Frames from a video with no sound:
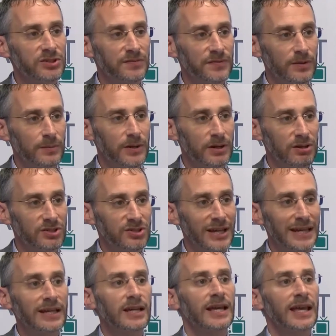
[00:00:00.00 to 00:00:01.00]
the filmmaker to
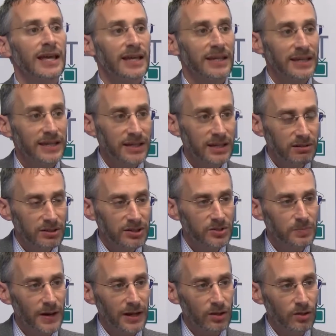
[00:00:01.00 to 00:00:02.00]
say, here
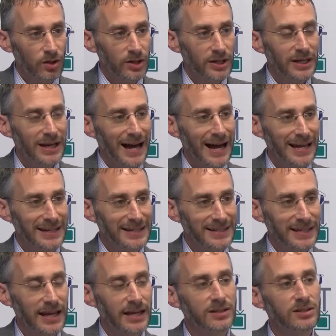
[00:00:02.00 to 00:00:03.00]
is my look I
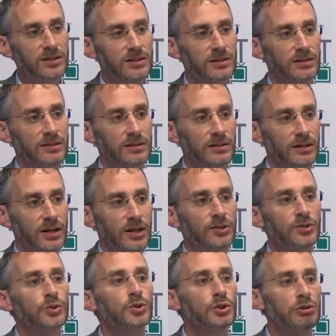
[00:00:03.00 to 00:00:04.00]
intend
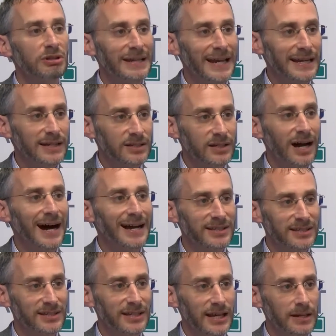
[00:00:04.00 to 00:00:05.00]
to create
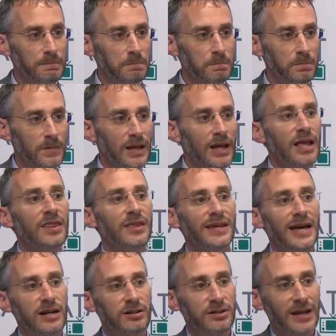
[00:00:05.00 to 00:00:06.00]
on set.
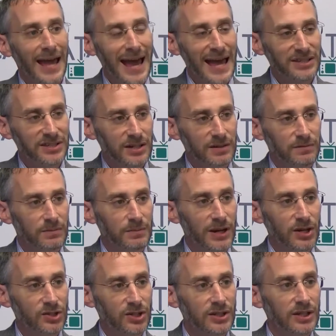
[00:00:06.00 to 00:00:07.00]
The editor has that
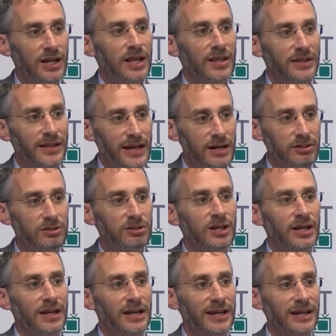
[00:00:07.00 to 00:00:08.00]
information. The editor
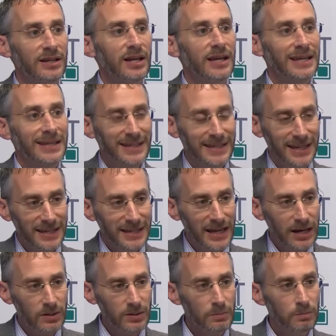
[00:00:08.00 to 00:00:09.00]
can kick out